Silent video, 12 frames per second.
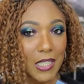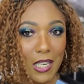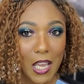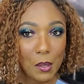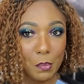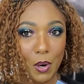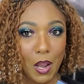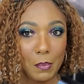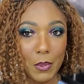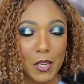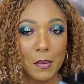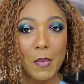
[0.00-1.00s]
Not a
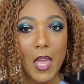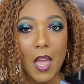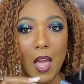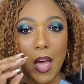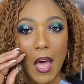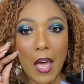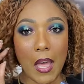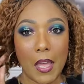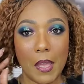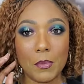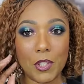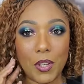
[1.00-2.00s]
problem.
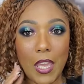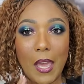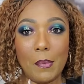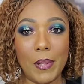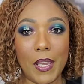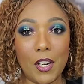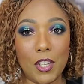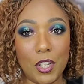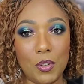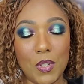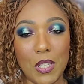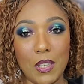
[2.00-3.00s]
Um, so yeah, I plan on
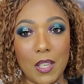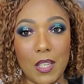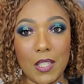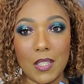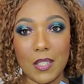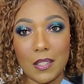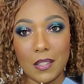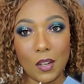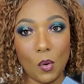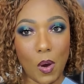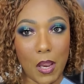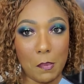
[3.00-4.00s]
using this
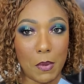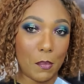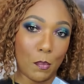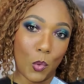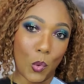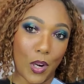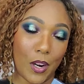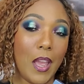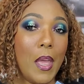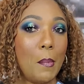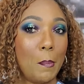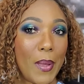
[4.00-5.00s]
quite a bit more.
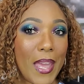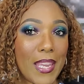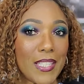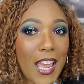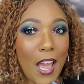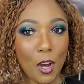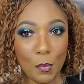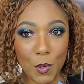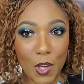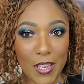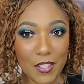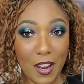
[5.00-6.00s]
But I hope you
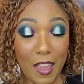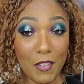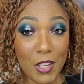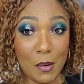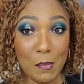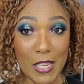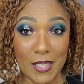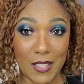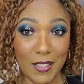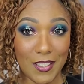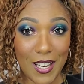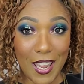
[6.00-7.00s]
guys are having an
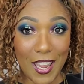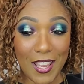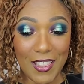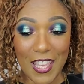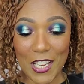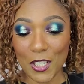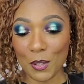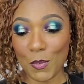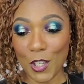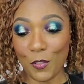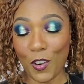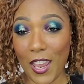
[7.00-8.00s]
amazing day. Thanks so
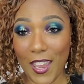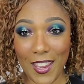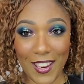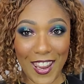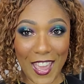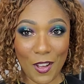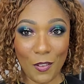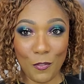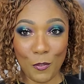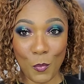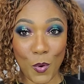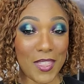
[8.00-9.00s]
much for hanging out
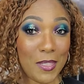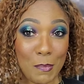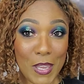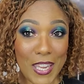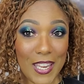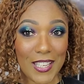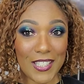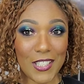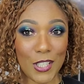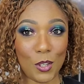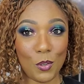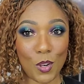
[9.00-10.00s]
with me
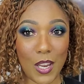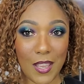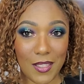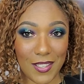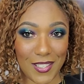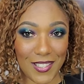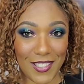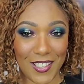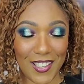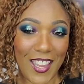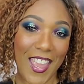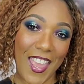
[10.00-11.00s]
to create this
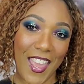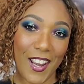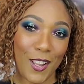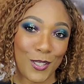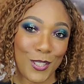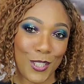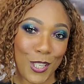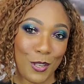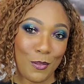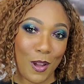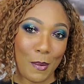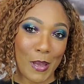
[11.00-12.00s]
look and I'll see
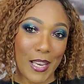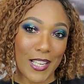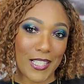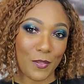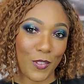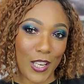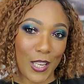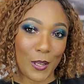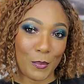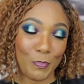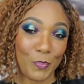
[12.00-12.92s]
you on my next video.